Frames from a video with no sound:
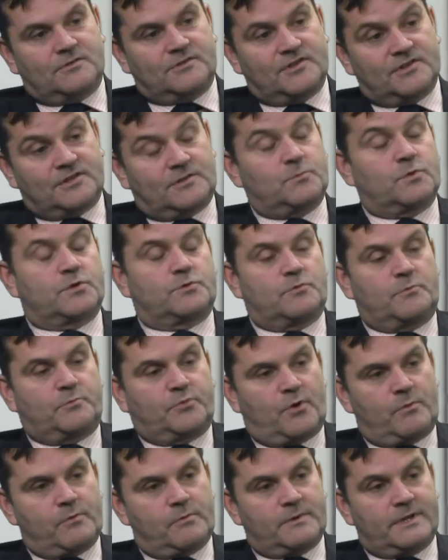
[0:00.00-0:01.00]
system which will
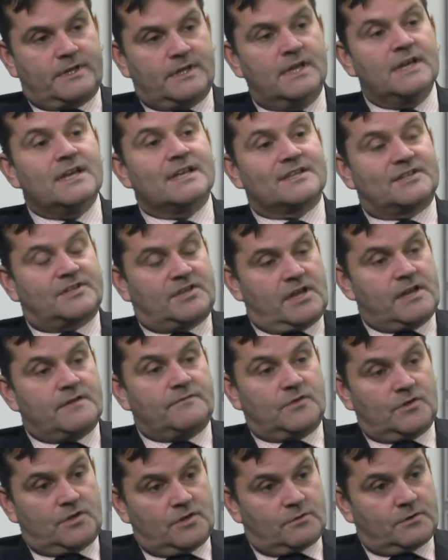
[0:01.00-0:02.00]
probably save
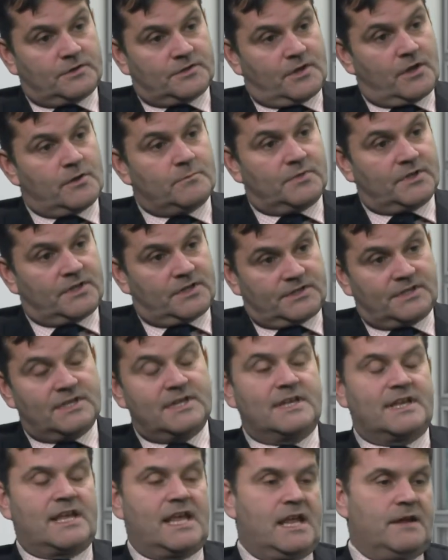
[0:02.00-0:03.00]
the Eurozone because
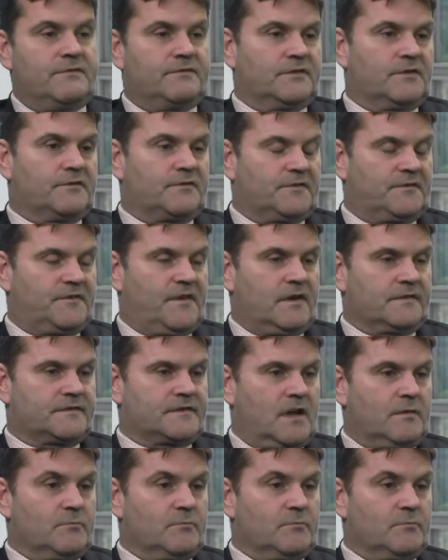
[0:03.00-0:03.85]
even if the Five Star